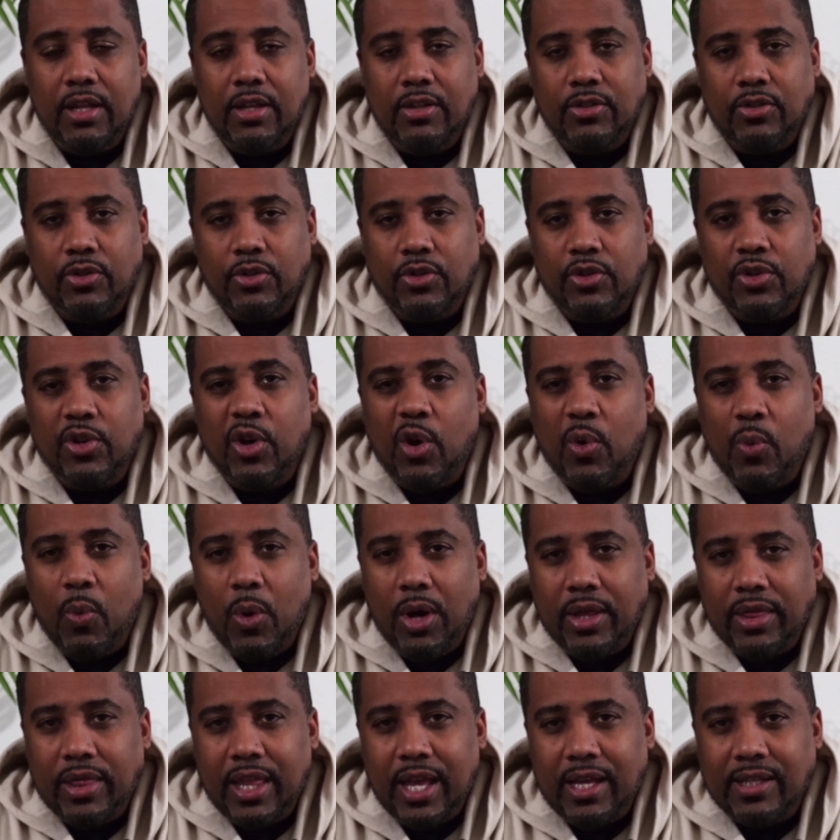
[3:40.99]
So you don't
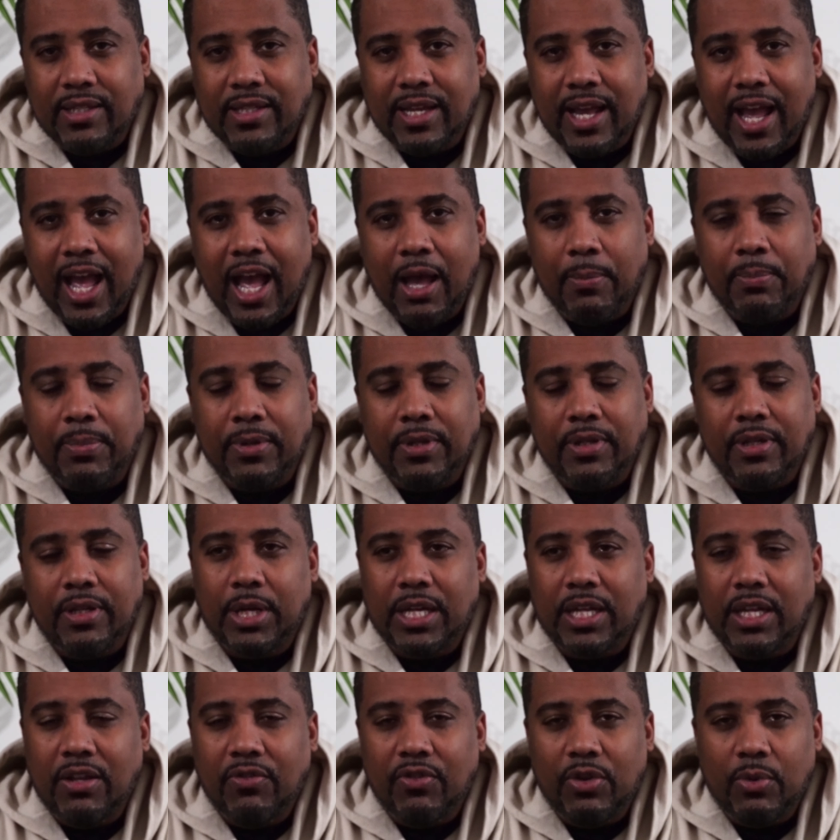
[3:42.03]
want that to happen. But
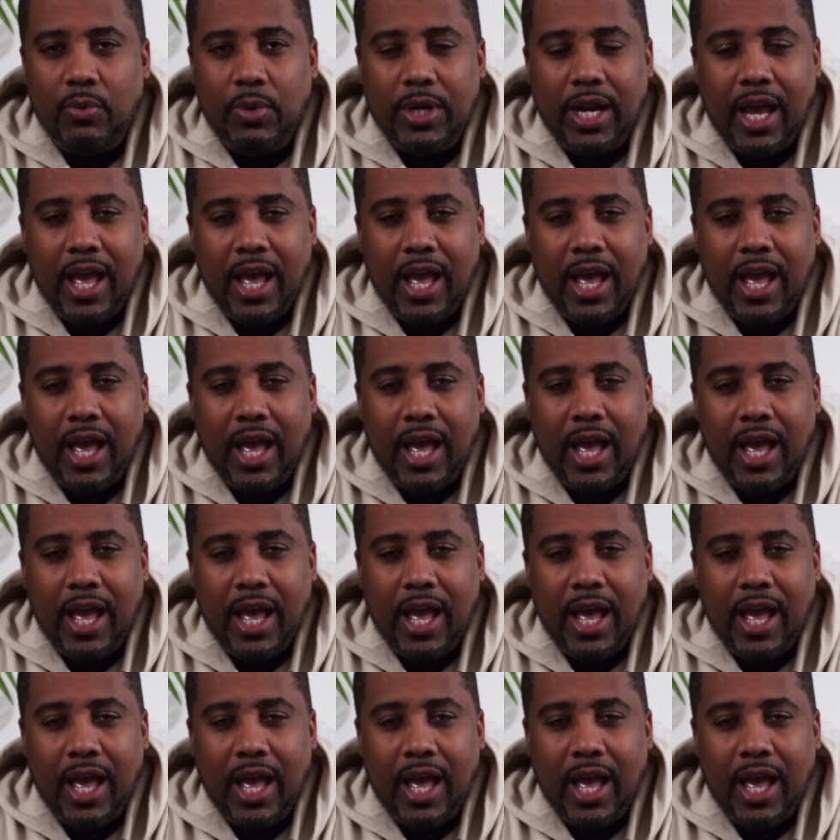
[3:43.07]
even when